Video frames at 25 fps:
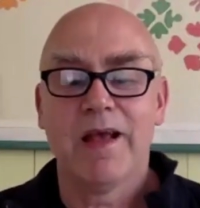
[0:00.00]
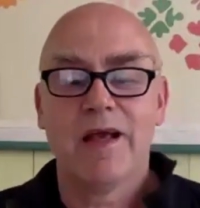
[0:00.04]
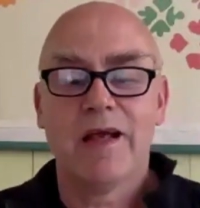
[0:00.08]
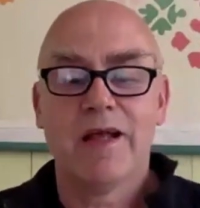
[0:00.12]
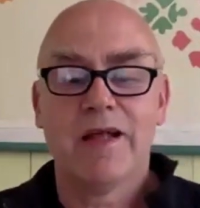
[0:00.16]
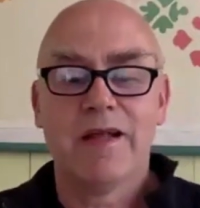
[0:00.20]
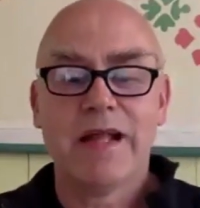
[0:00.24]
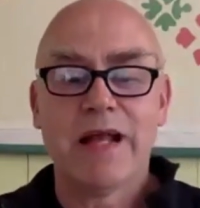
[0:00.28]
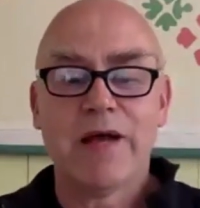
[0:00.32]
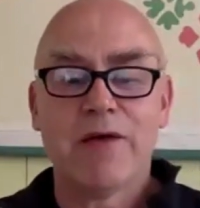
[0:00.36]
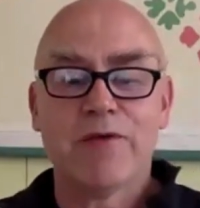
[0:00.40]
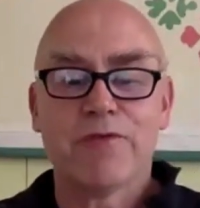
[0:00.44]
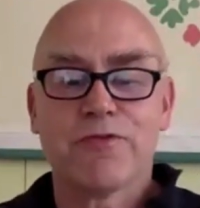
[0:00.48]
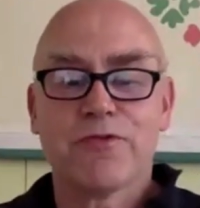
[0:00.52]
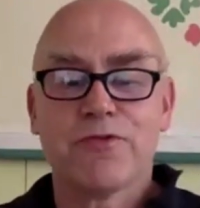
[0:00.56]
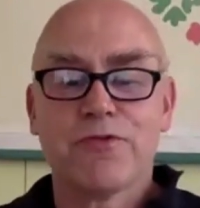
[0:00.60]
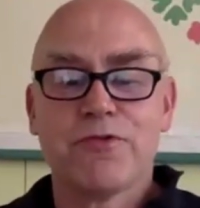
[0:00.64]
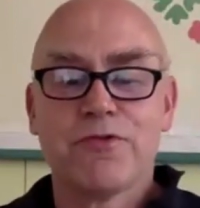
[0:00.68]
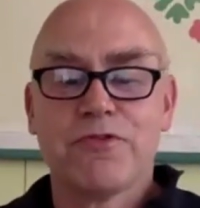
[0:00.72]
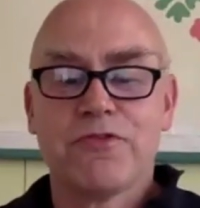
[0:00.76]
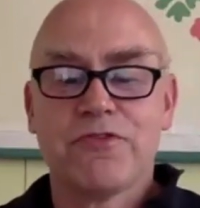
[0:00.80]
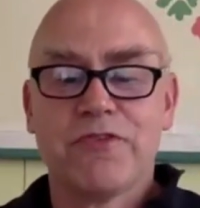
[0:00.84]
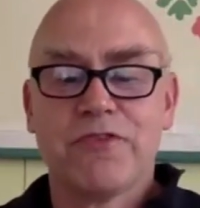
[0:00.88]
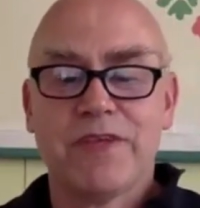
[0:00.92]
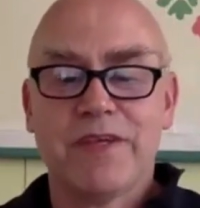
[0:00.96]
Now, of
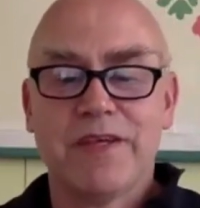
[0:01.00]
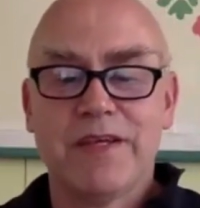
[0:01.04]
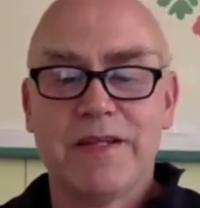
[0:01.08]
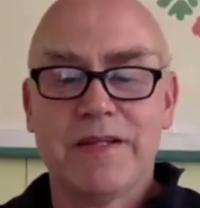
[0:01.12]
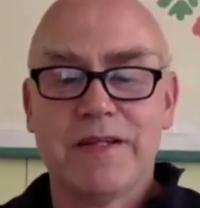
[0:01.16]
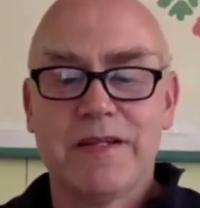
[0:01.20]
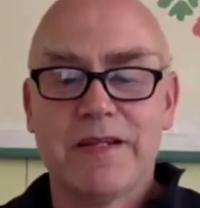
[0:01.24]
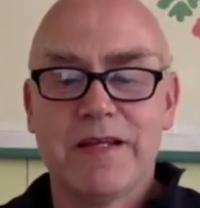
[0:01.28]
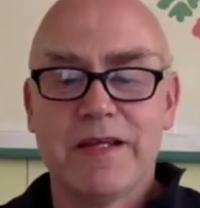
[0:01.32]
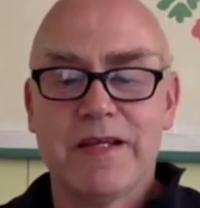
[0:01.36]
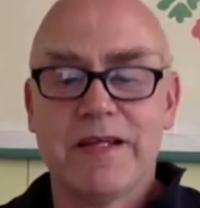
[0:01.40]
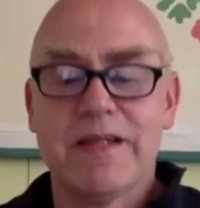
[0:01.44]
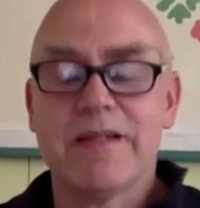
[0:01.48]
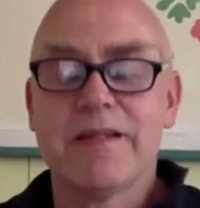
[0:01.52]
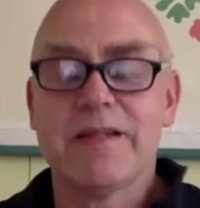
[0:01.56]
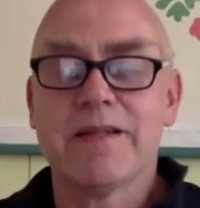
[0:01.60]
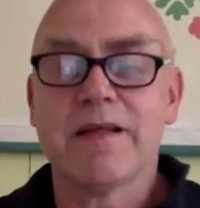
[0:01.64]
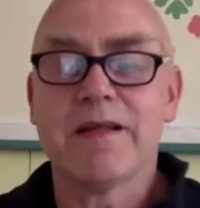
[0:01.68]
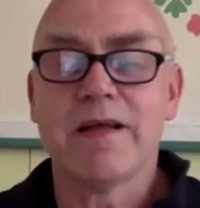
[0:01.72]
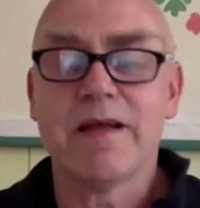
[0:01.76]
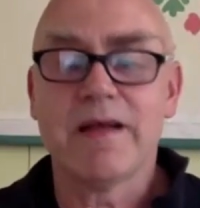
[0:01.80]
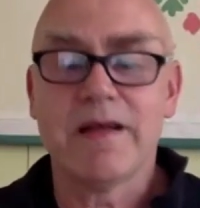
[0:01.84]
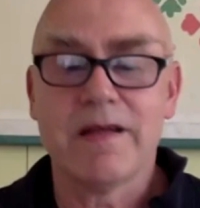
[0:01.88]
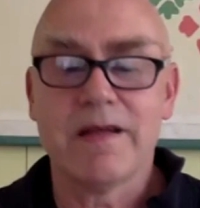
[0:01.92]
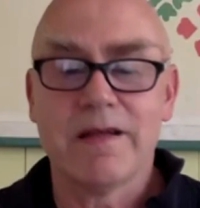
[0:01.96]
course, in
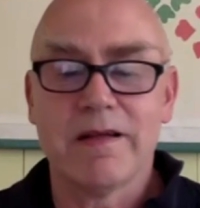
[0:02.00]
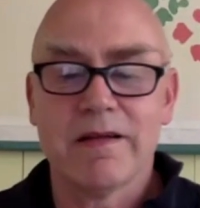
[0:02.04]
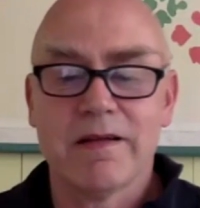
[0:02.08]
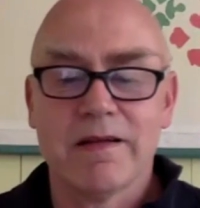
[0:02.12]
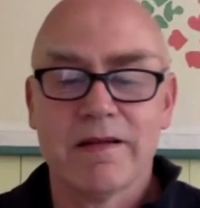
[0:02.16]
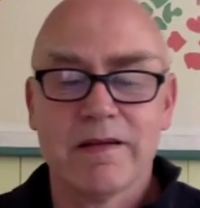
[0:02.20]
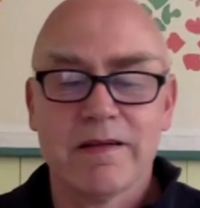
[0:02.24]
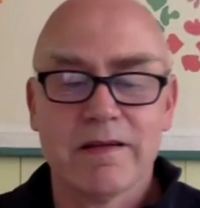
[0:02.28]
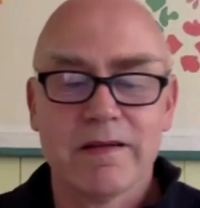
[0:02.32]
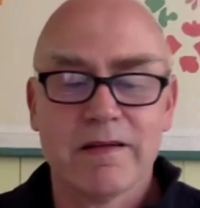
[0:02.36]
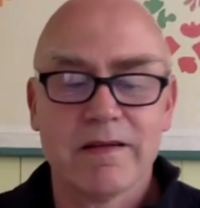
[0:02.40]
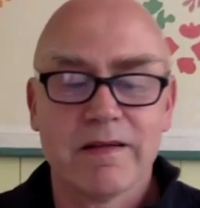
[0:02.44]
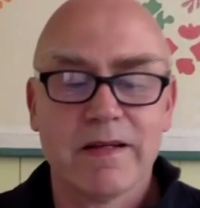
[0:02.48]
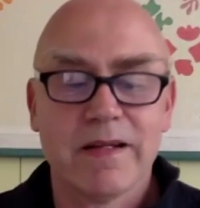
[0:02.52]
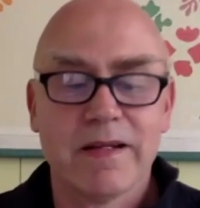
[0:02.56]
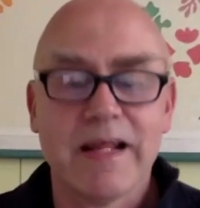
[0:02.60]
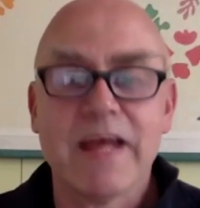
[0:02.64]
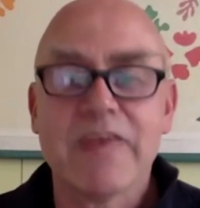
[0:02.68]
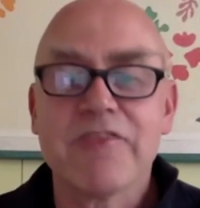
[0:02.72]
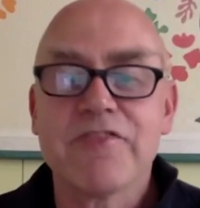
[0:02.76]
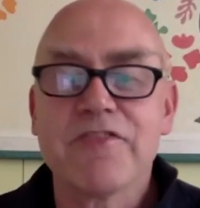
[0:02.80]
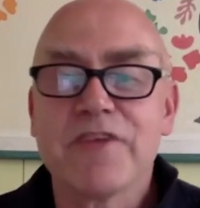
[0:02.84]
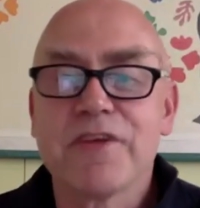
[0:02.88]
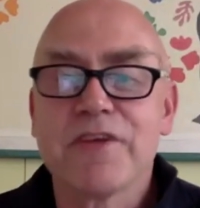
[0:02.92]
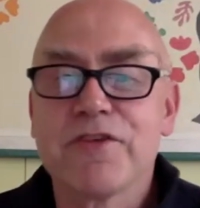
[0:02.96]

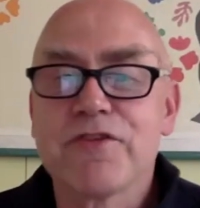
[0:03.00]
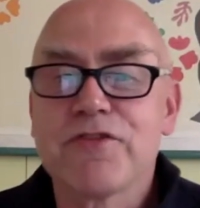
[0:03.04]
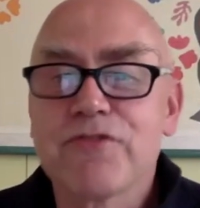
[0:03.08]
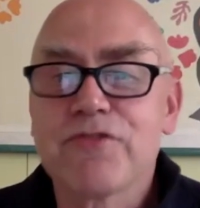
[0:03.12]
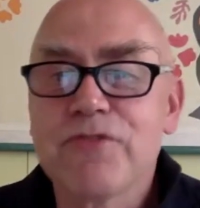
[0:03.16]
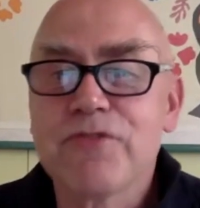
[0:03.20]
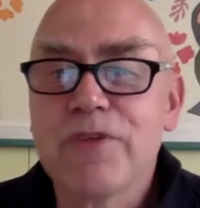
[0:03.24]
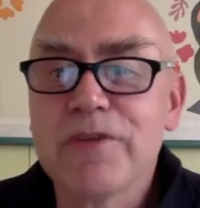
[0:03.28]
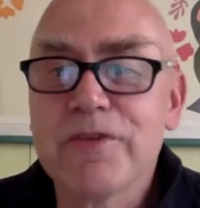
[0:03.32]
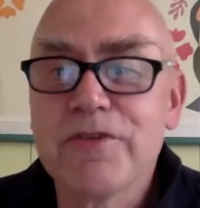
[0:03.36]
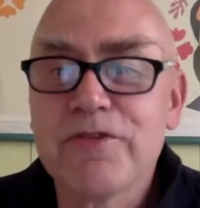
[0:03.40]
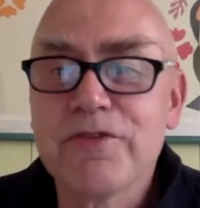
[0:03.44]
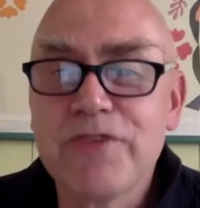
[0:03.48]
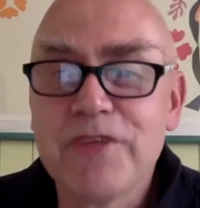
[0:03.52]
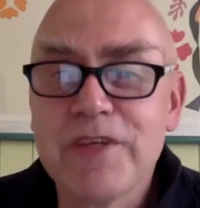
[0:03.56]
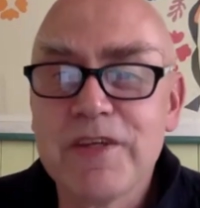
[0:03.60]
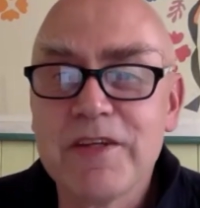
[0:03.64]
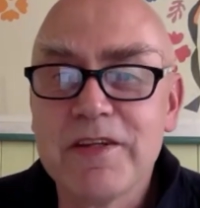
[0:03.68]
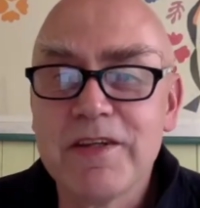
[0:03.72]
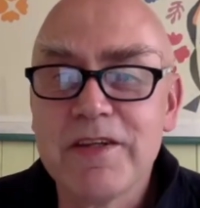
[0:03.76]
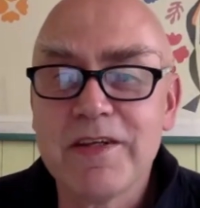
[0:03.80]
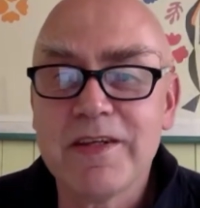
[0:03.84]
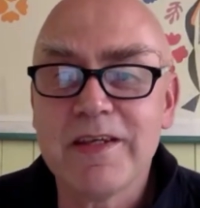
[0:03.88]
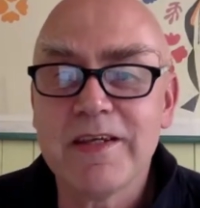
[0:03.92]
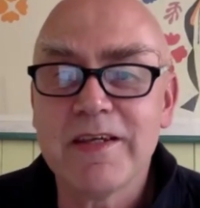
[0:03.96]
classic
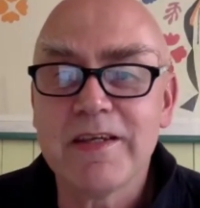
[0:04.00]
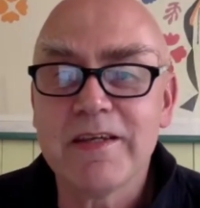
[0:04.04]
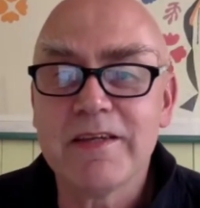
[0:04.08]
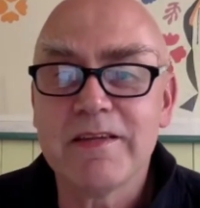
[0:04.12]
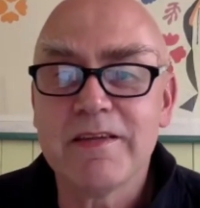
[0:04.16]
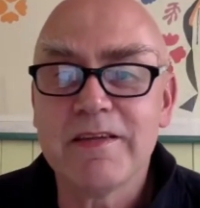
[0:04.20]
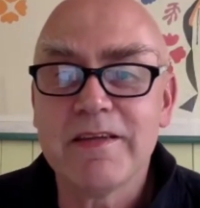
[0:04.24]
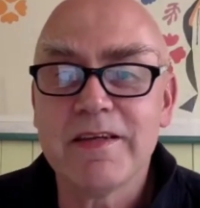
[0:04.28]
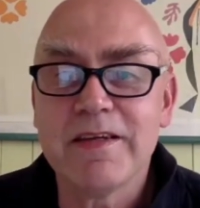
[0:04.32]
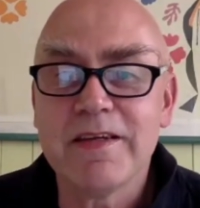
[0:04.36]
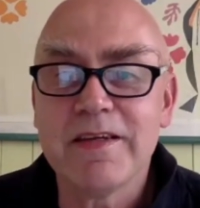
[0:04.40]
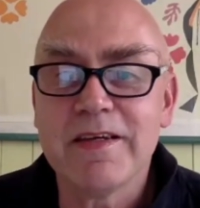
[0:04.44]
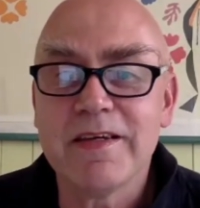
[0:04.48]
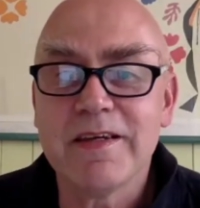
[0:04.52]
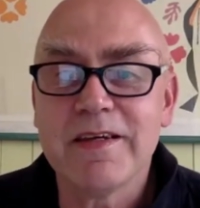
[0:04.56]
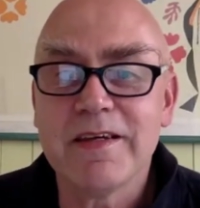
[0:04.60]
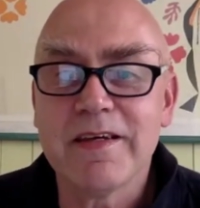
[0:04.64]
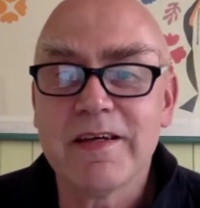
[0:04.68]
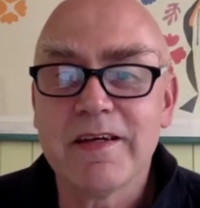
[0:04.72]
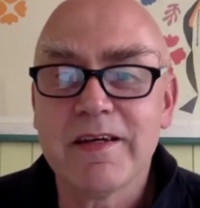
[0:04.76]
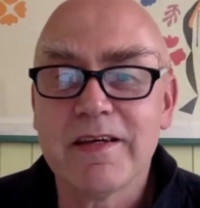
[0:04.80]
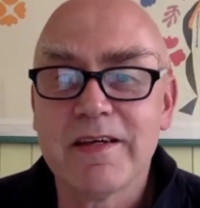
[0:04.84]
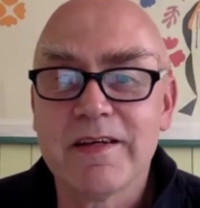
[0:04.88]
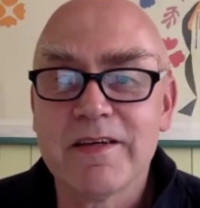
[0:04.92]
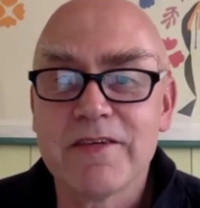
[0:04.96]
astrology,
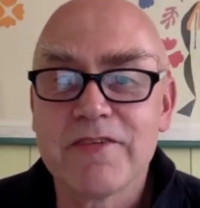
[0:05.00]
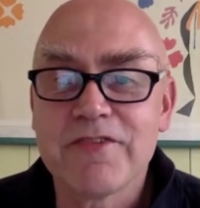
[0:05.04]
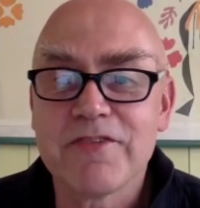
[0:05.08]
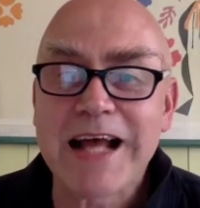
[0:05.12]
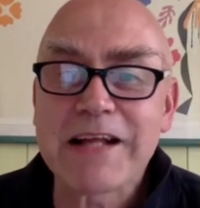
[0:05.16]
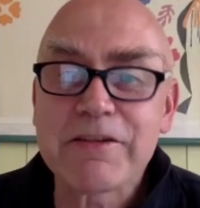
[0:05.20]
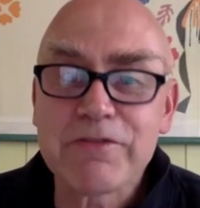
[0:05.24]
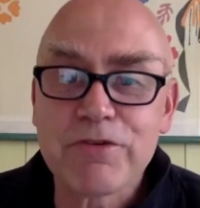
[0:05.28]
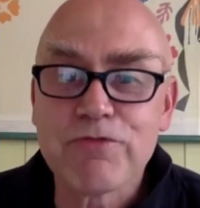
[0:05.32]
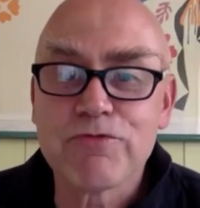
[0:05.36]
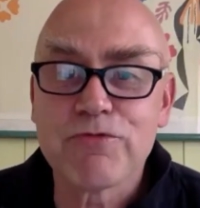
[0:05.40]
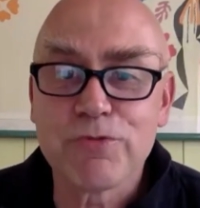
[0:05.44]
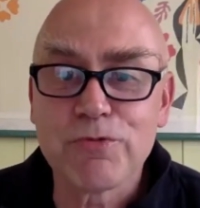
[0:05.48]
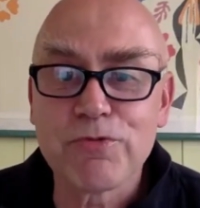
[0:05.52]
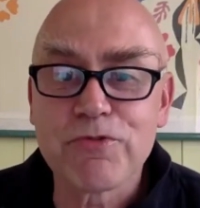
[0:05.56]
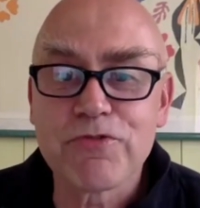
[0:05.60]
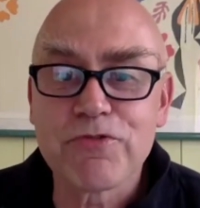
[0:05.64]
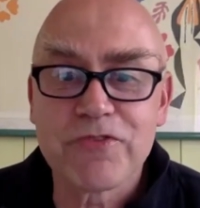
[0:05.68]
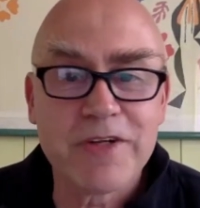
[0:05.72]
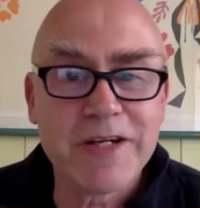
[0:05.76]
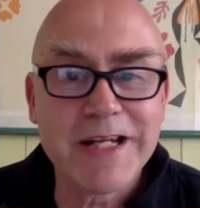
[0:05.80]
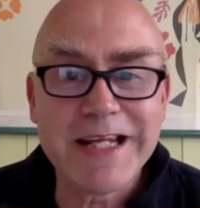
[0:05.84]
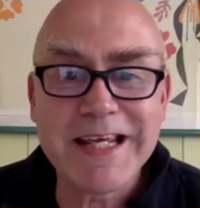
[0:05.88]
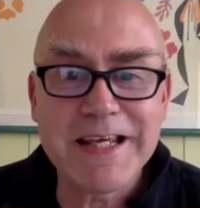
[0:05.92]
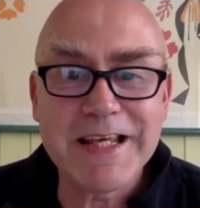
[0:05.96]
the Saturn rules
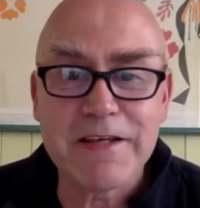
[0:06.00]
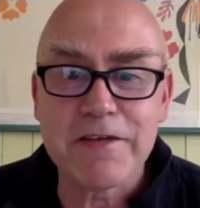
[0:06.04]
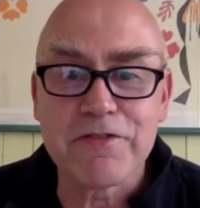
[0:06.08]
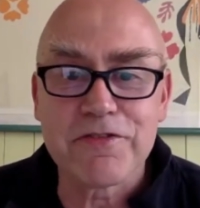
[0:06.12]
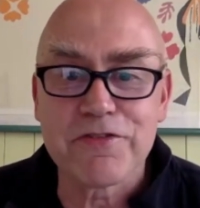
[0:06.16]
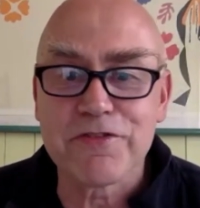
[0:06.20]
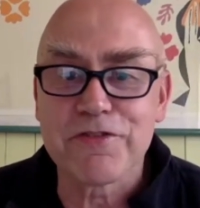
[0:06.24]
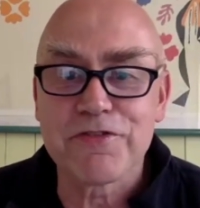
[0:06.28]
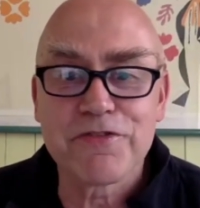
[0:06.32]
the knees.